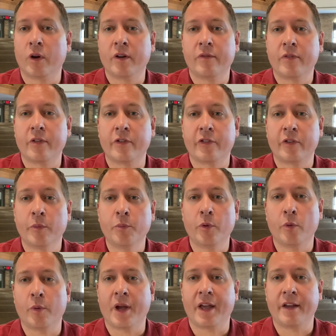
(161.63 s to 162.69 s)
of the
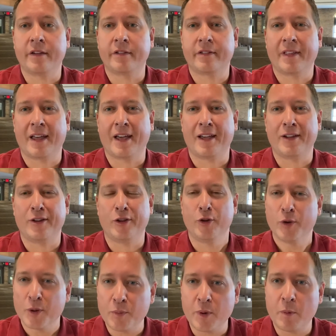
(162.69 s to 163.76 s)
simple ways that you
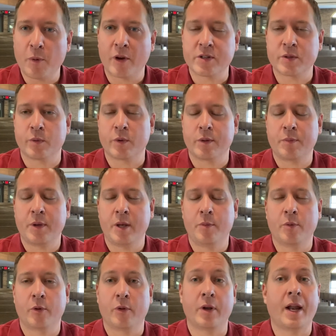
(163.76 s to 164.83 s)
can be present with
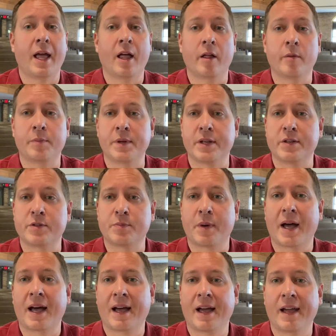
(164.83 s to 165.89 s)
people and help is
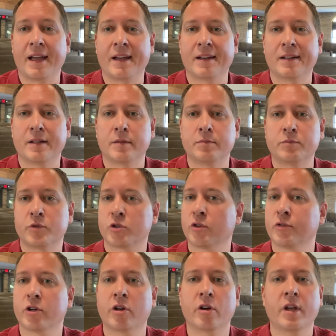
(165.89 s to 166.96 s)
by
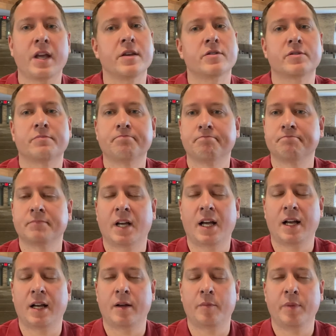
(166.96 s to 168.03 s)
serving cookies,
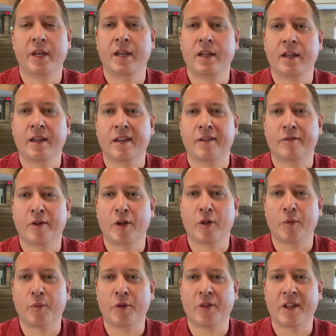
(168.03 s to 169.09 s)
being
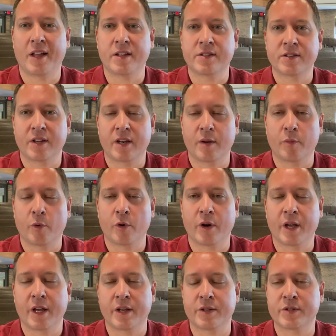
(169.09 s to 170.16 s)
available on Sunday
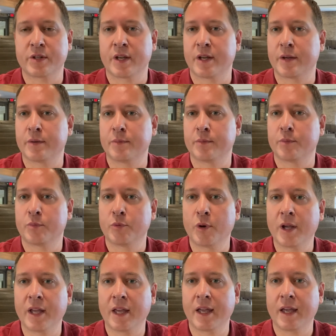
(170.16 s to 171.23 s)
mornings,
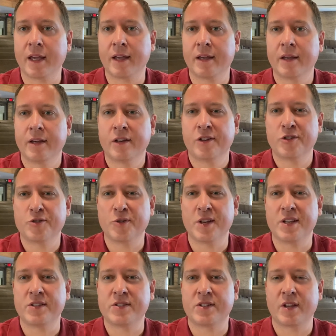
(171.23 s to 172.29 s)
bringing
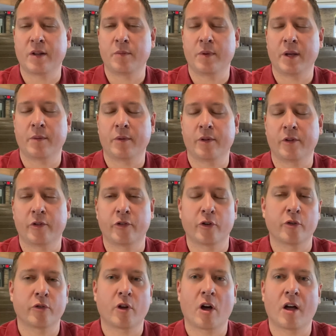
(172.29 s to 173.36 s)
treats and be able to
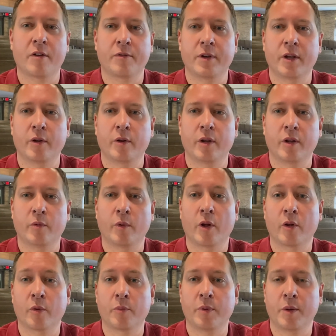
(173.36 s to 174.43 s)
serve coffee and
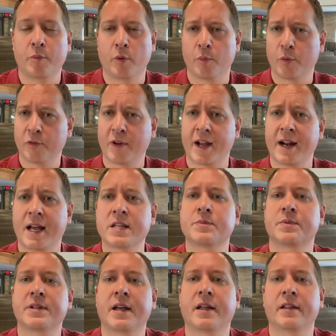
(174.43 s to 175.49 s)
welcome people and provide
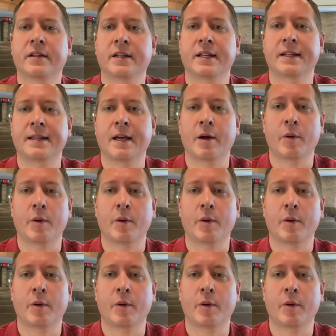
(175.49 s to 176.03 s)
hospitality in that